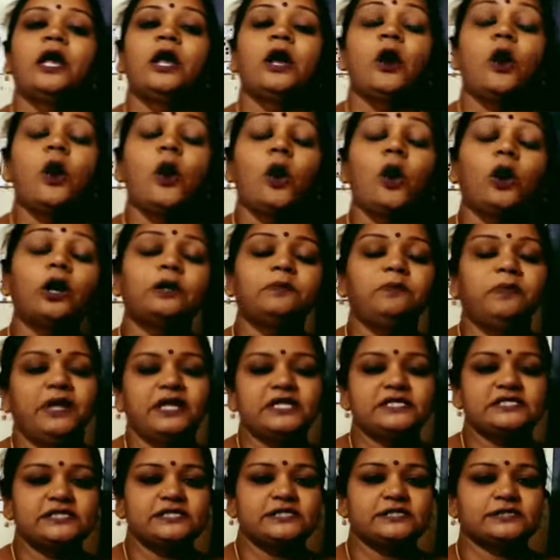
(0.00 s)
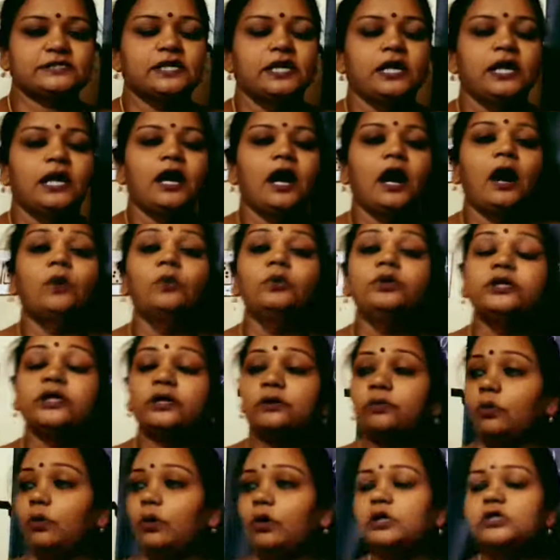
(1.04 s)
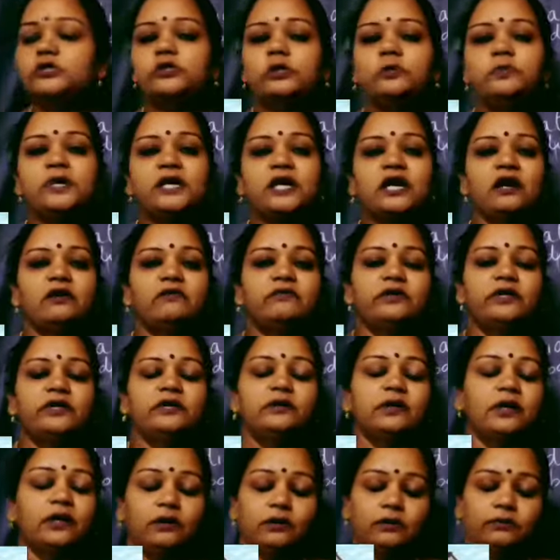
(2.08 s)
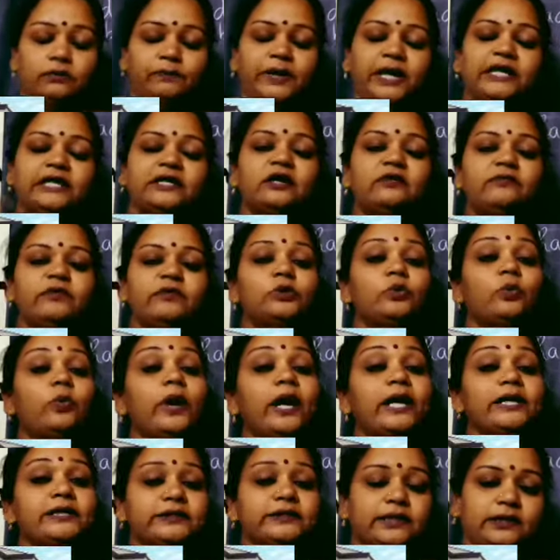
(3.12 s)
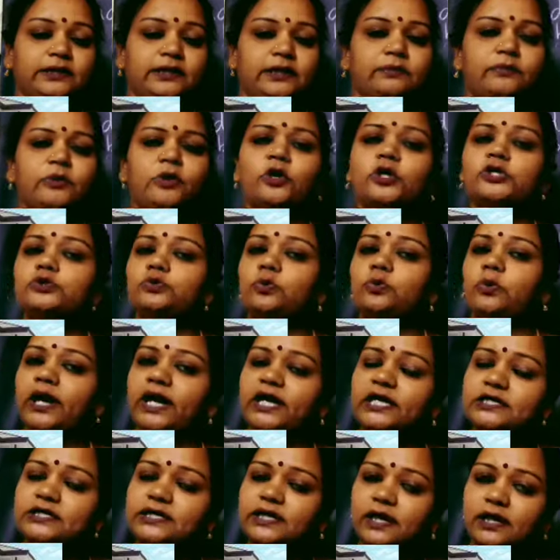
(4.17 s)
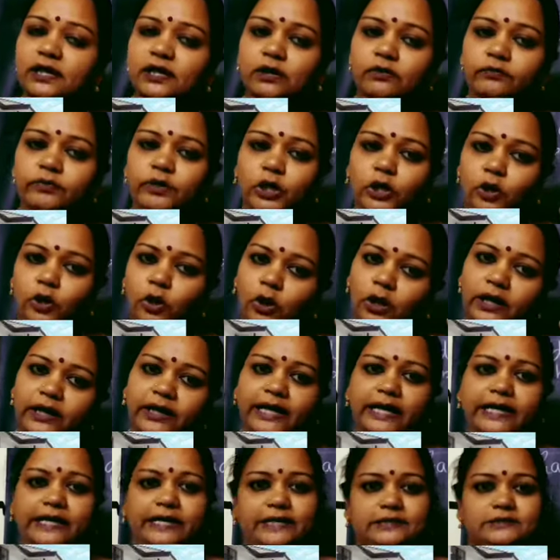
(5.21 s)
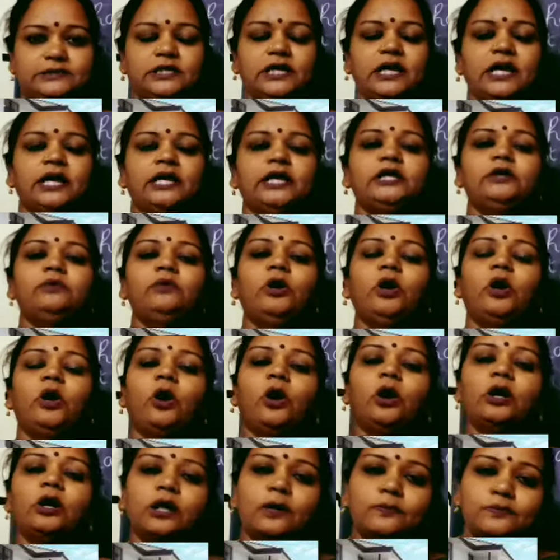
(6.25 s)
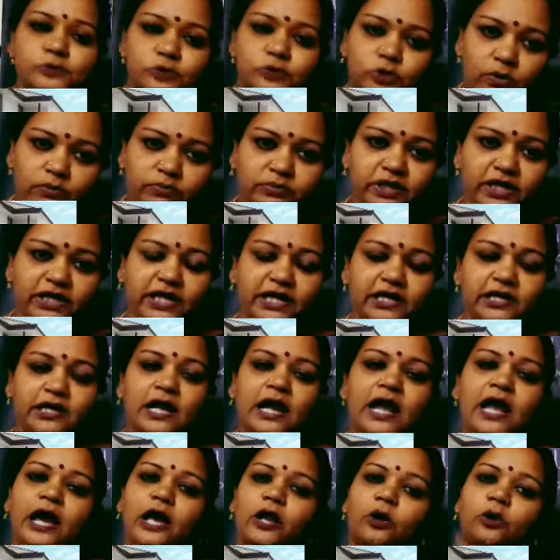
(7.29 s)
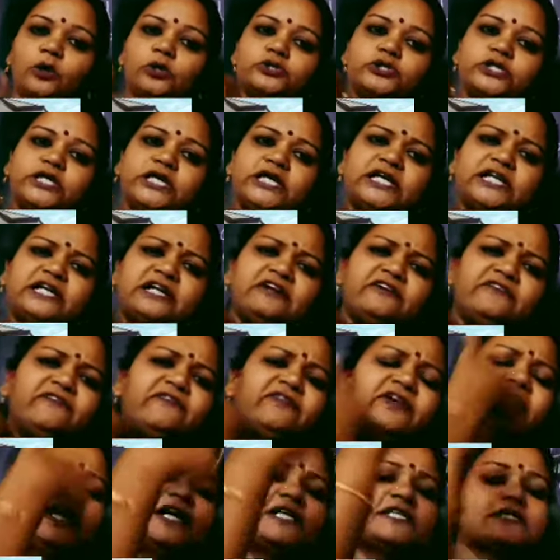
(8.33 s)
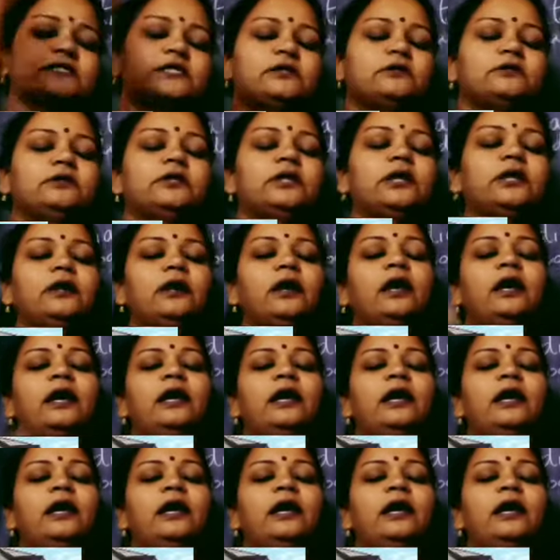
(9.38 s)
hot places, outer walls will be covered, painted with white color, because white color will not radiate. It will not absorb the heat, and also it reflects the